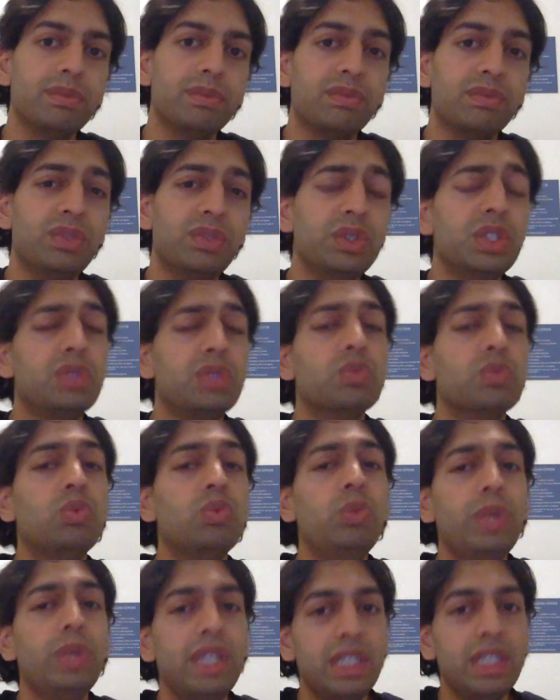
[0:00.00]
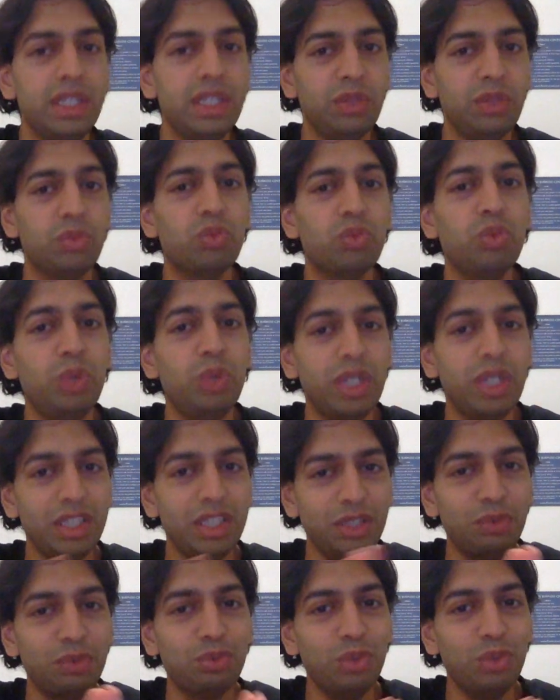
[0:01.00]
Food is really
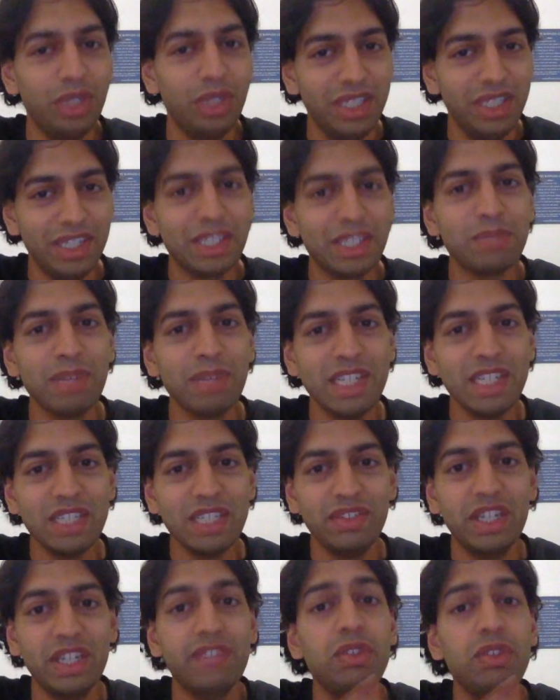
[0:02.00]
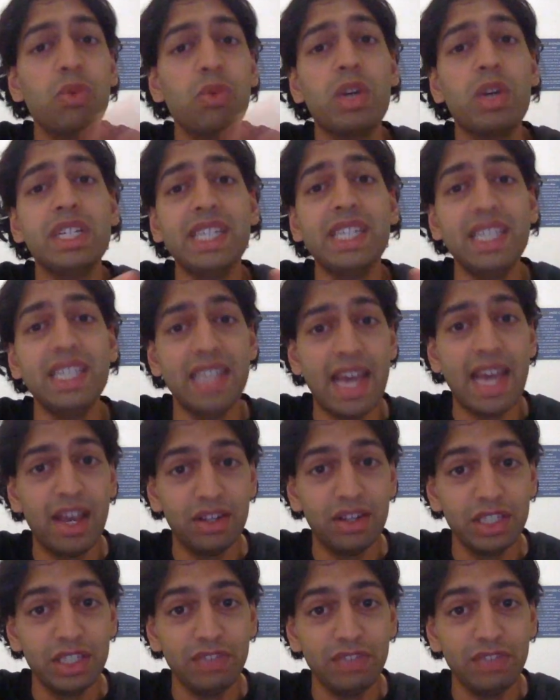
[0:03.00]
expensive here if you want to eat out.